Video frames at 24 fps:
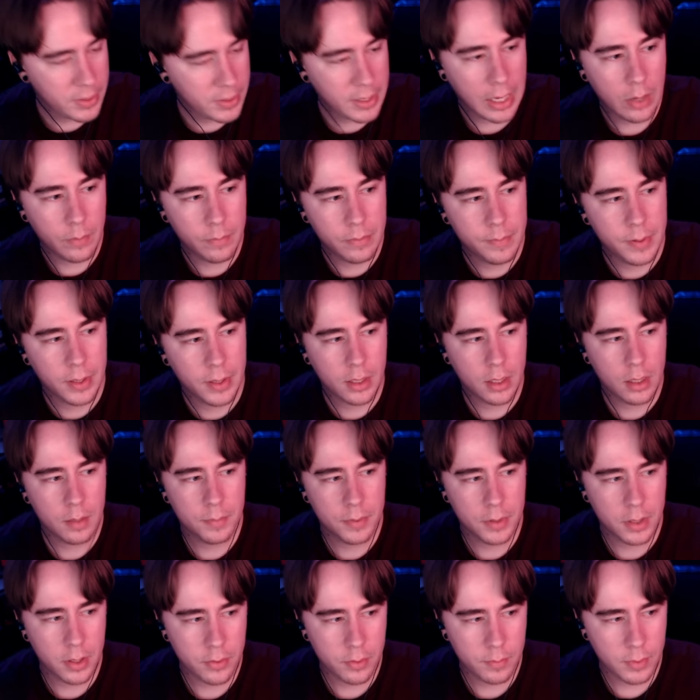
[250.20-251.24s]
yeah, I'll be picking up
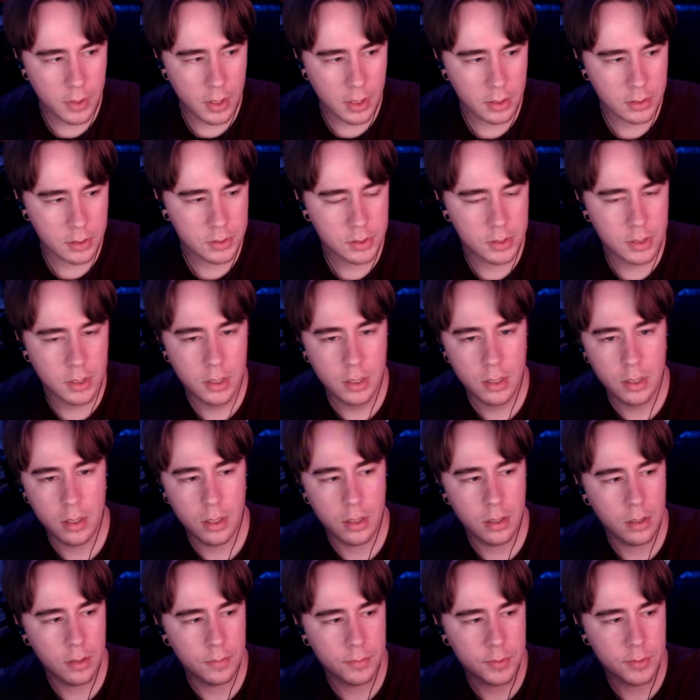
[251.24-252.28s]
another box
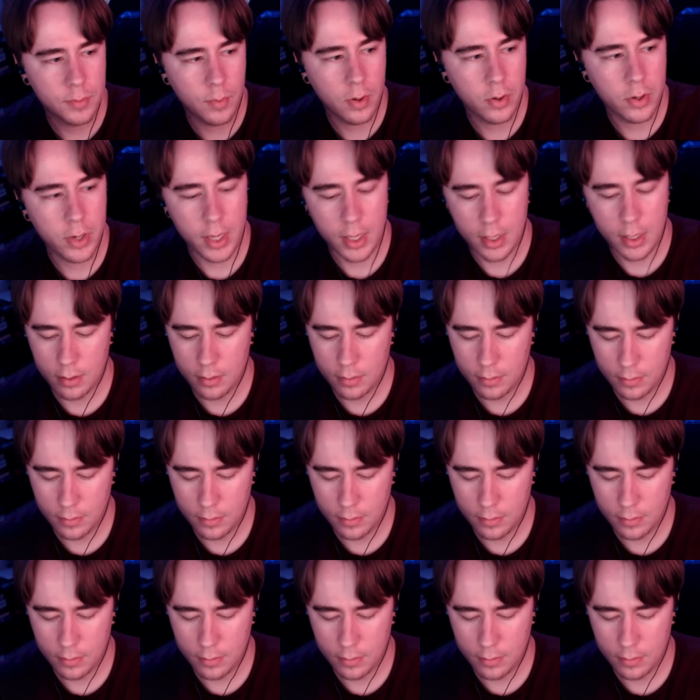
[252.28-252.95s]
tomorrow night.